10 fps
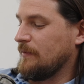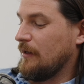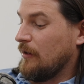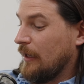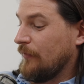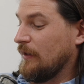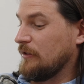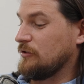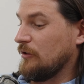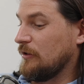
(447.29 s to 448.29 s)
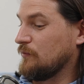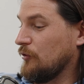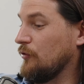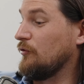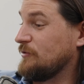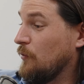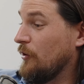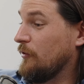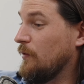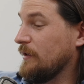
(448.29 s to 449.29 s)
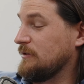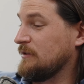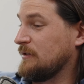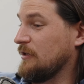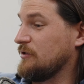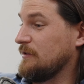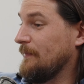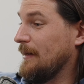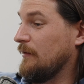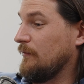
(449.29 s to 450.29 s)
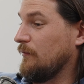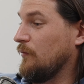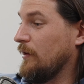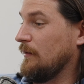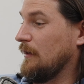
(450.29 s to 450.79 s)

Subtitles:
but I think it's good because we're doing some one-on-one discussions about what